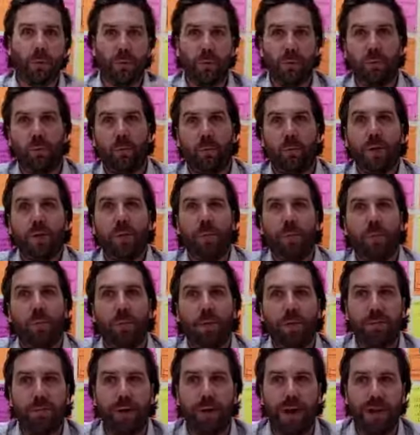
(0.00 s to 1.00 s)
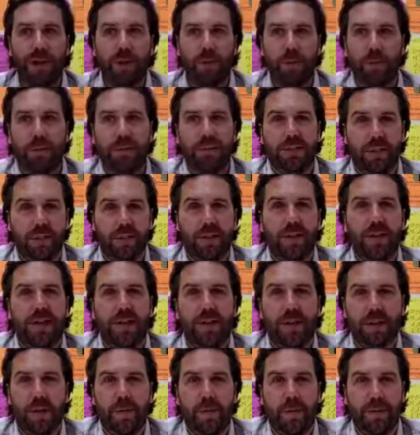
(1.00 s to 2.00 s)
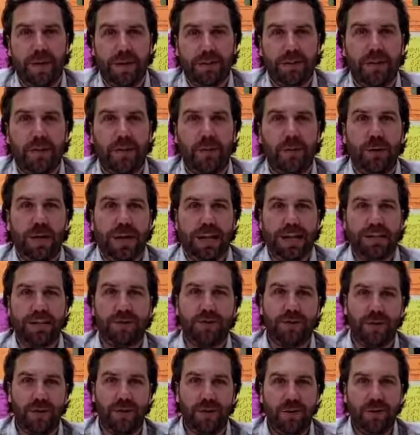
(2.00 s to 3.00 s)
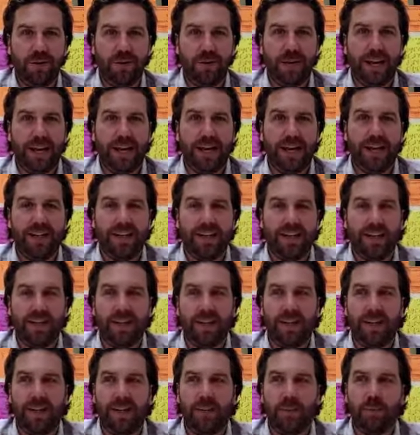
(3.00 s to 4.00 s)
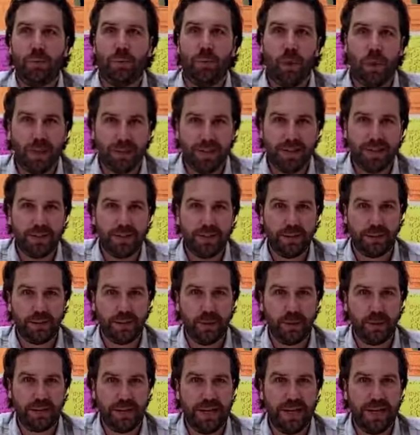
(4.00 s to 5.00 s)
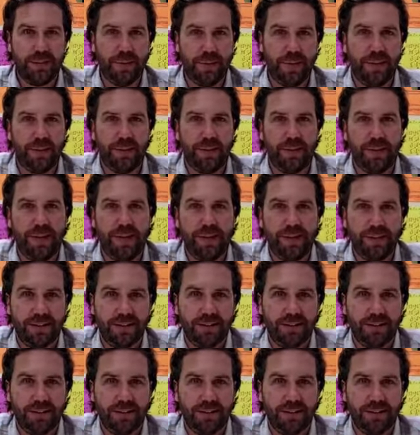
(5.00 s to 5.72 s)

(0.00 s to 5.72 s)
we ran a course in Playa del Carmen, Mexico last fall. And Roy, this is your first time there, correct?